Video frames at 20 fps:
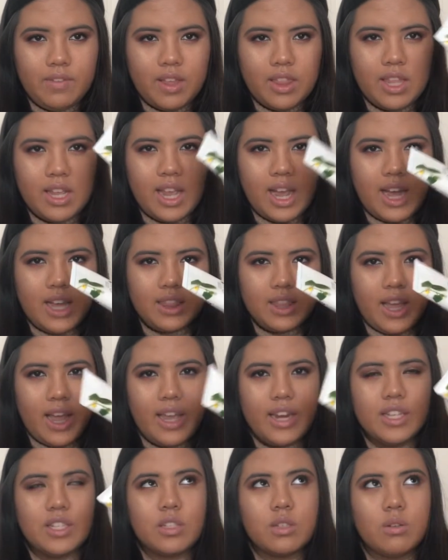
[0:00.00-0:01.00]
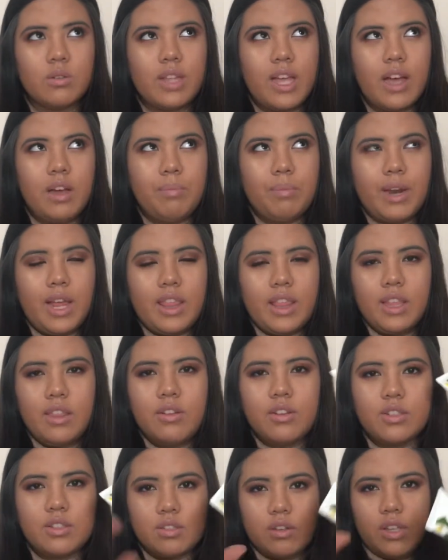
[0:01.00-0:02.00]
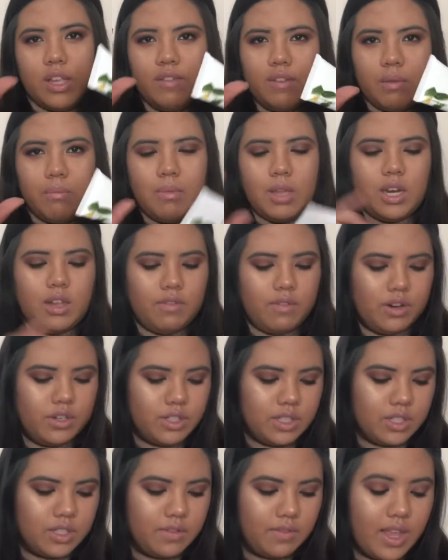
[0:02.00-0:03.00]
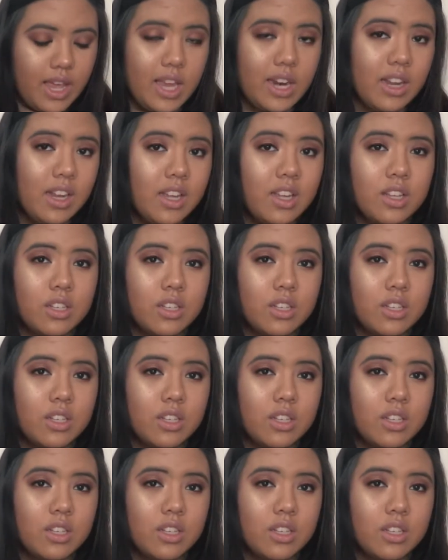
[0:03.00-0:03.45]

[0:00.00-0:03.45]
I think online it's sold out, but I think there's still even mini versions of that.